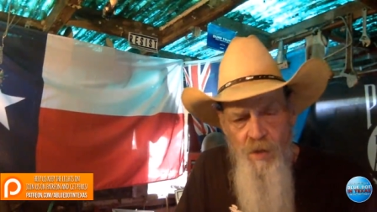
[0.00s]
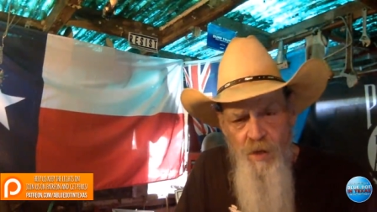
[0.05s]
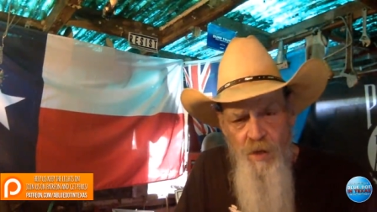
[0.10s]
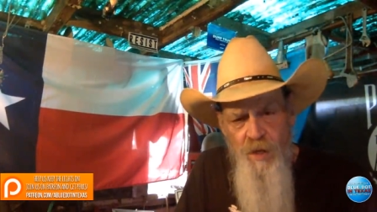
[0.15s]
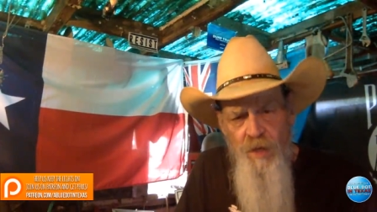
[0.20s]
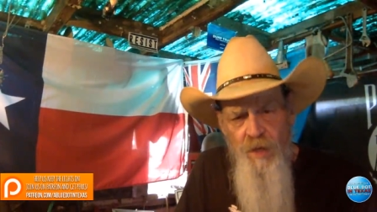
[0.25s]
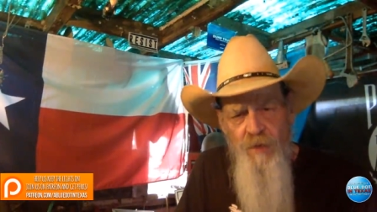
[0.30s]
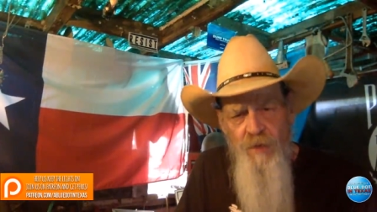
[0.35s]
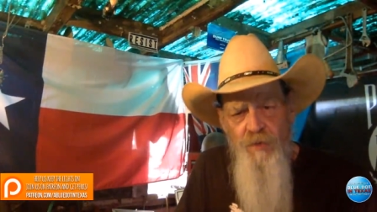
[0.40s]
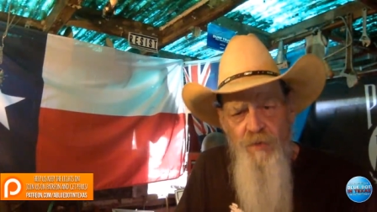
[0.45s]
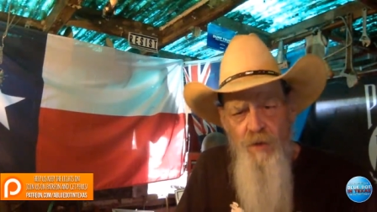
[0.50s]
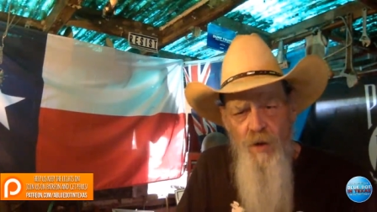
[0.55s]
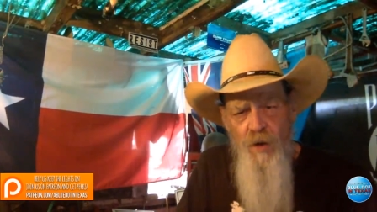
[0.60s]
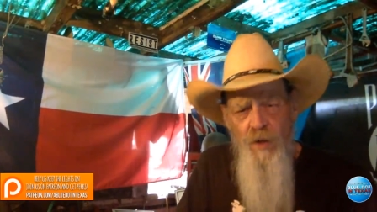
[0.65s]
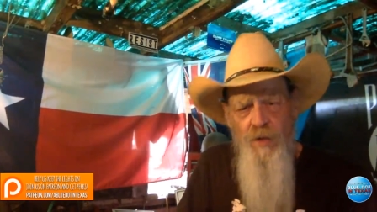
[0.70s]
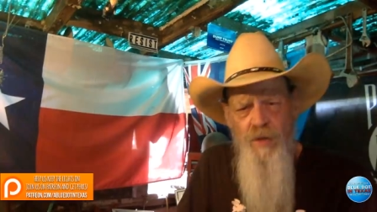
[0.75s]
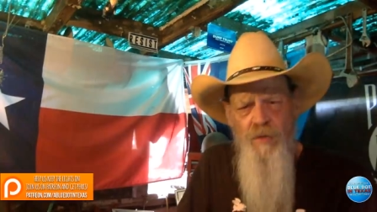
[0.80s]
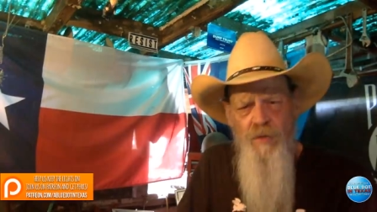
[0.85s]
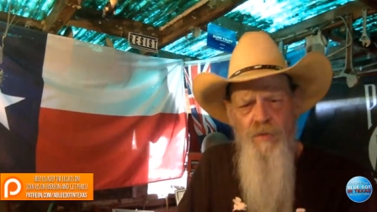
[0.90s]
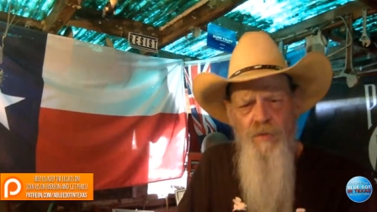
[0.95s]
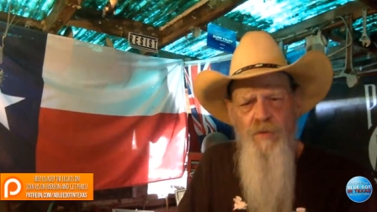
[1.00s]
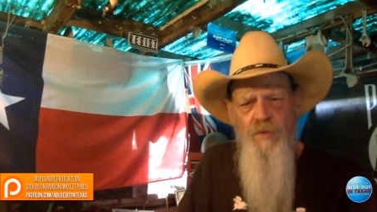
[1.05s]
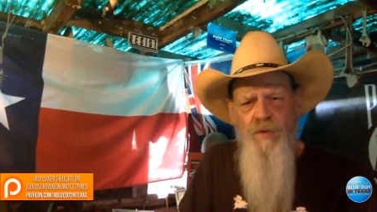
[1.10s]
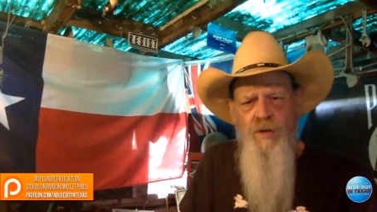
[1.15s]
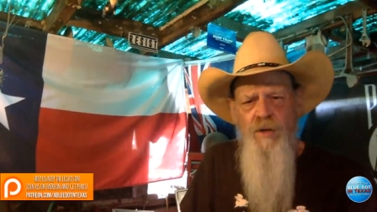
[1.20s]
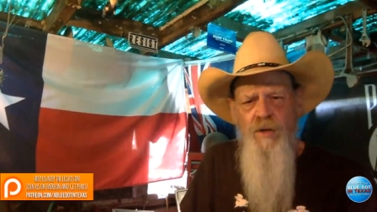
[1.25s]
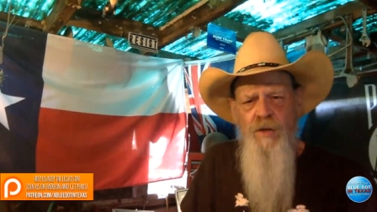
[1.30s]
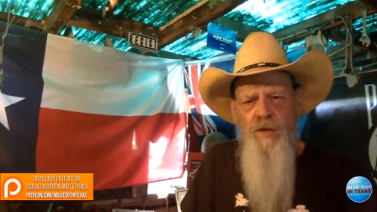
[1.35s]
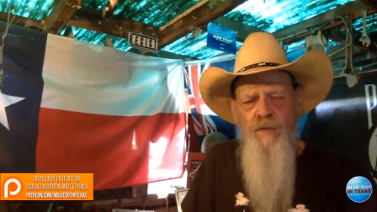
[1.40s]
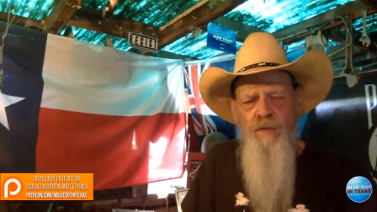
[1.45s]
And as guardians
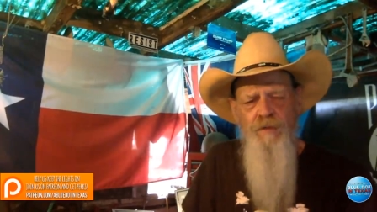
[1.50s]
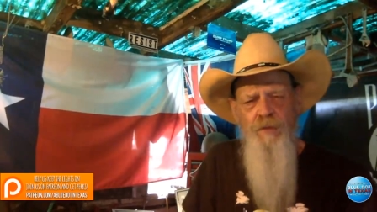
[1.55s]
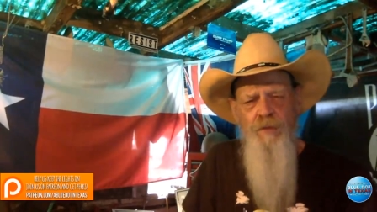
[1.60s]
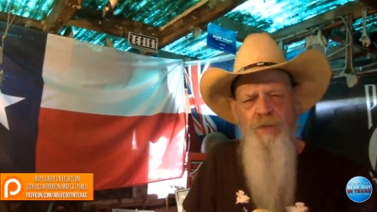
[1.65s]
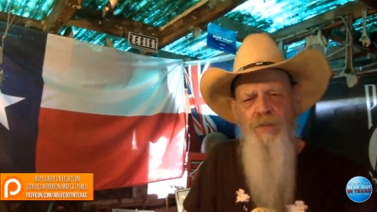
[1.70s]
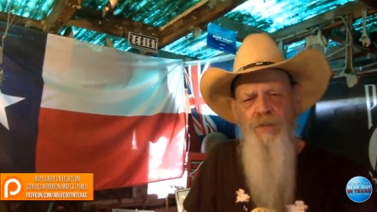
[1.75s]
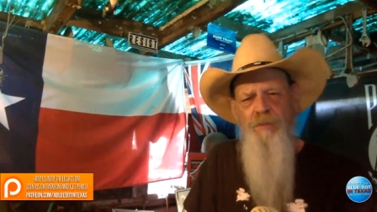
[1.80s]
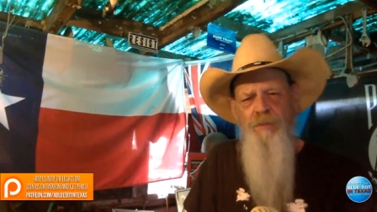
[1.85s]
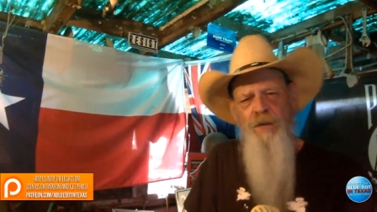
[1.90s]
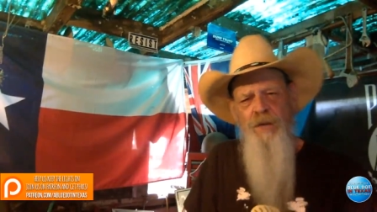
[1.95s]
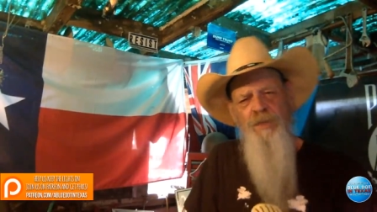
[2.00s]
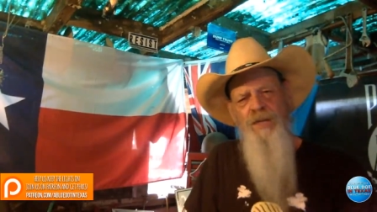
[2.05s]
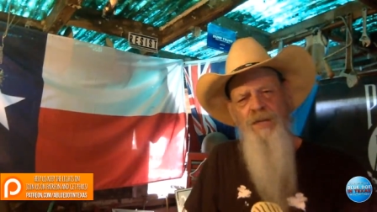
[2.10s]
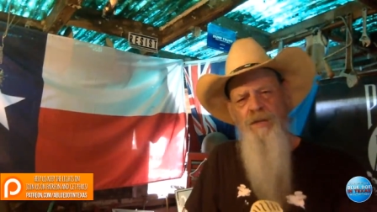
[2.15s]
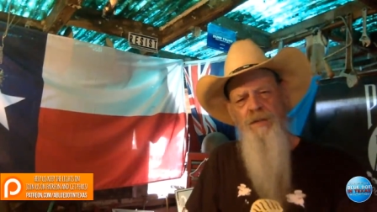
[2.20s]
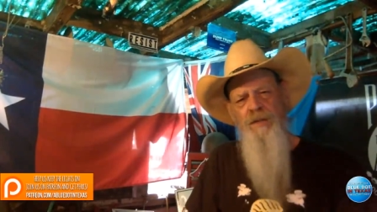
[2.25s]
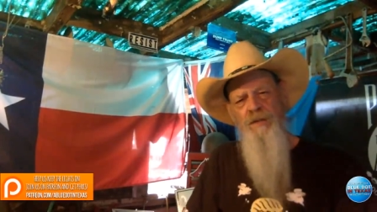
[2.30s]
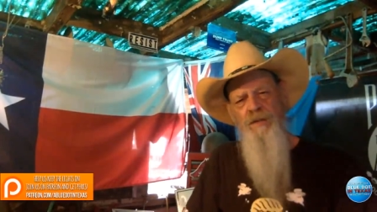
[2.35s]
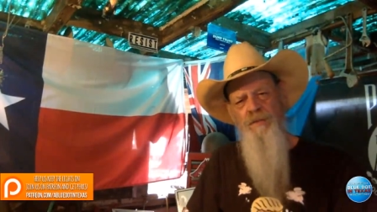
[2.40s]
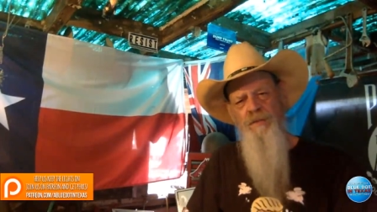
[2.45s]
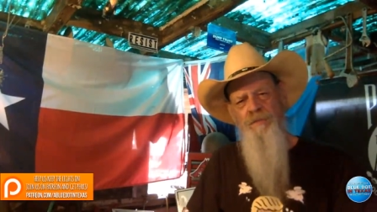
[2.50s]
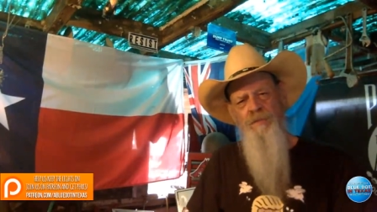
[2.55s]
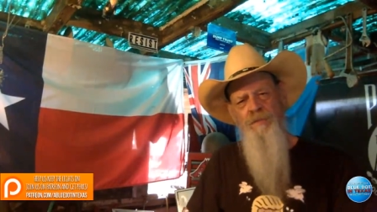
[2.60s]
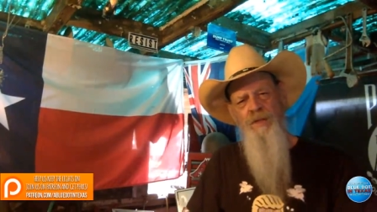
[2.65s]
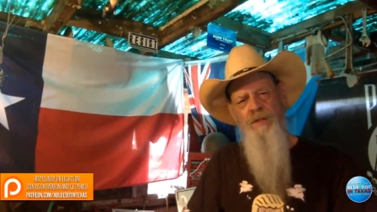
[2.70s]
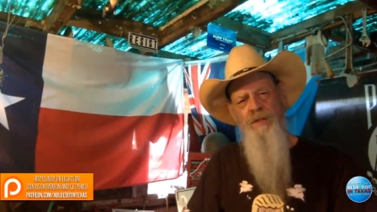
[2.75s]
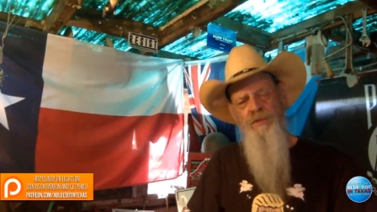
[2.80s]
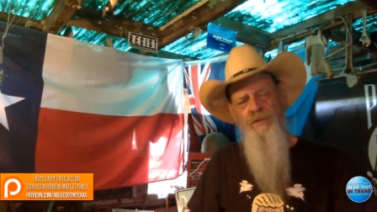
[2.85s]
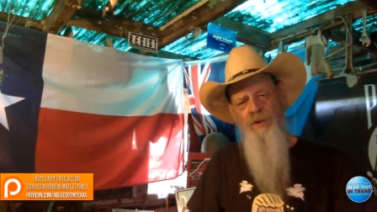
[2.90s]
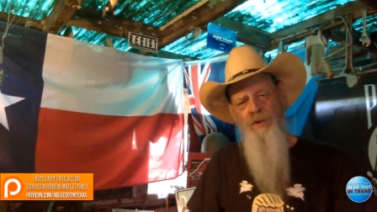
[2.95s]
of liberty, baby,
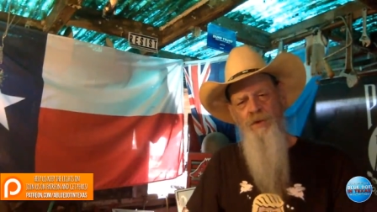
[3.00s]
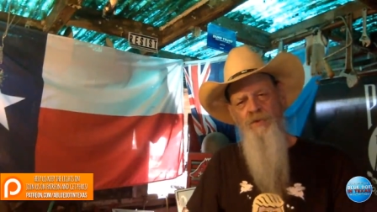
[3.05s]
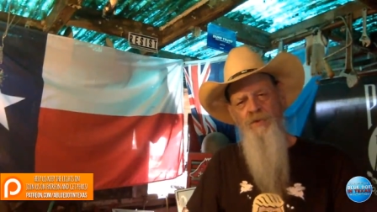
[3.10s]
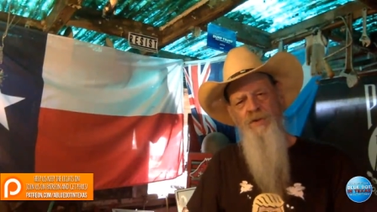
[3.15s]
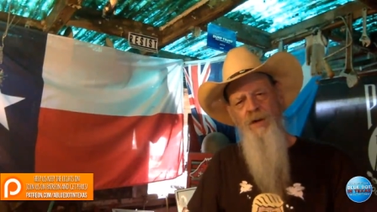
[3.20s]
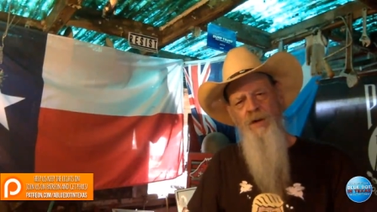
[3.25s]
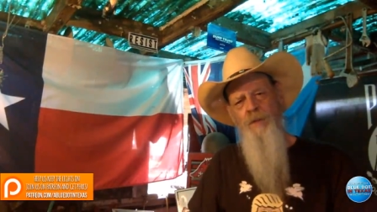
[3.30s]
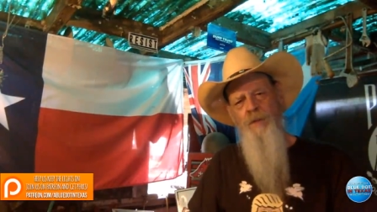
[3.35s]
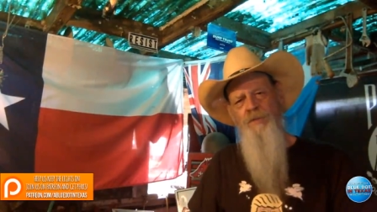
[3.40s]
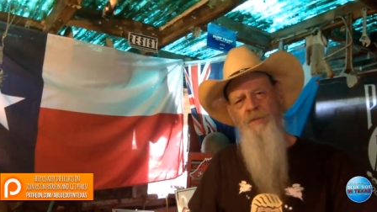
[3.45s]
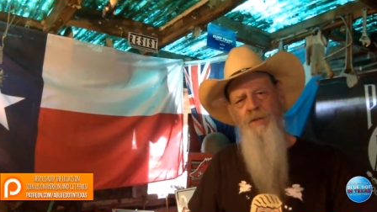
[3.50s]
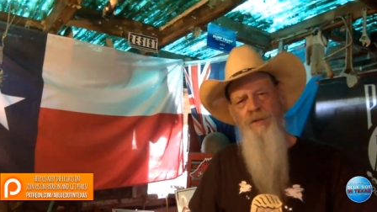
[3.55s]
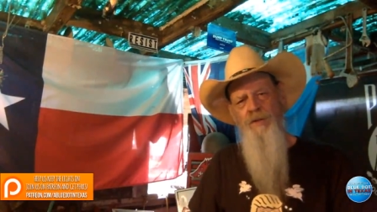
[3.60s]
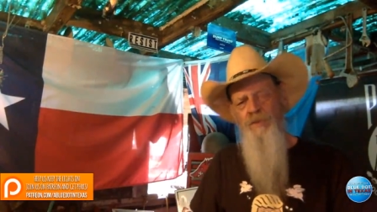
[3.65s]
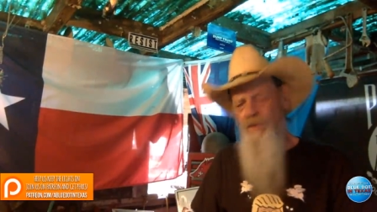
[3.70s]
it's our job to do